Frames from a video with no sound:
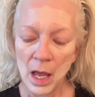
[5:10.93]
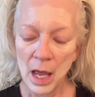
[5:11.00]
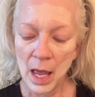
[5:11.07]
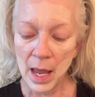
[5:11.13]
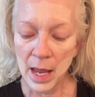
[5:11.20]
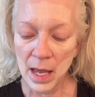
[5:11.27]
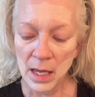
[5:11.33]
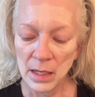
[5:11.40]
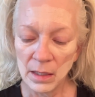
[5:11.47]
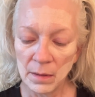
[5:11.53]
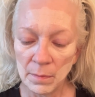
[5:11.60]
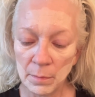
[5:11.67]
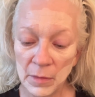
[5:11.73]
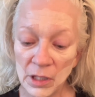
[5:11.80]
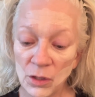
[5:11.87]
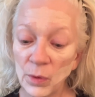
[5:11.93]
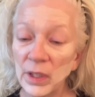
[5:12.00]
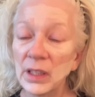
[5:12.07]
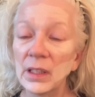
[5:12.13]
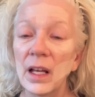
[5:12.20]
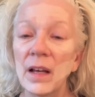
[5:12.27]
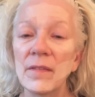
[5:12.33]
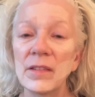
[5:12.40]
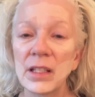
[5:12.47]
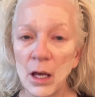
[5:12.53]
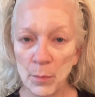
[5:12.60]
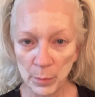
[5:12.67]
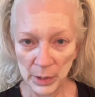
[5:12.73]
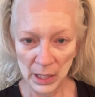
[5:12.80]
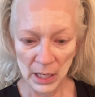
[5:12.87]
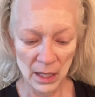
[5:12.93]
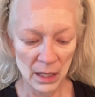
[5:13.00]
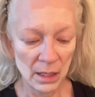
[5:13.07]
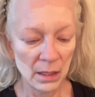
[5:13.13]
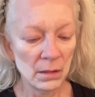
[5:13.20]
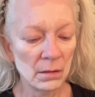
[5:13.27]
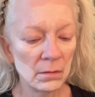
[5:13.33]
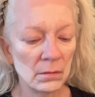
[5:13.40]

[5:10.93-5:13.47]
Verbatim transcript: And misery loves company.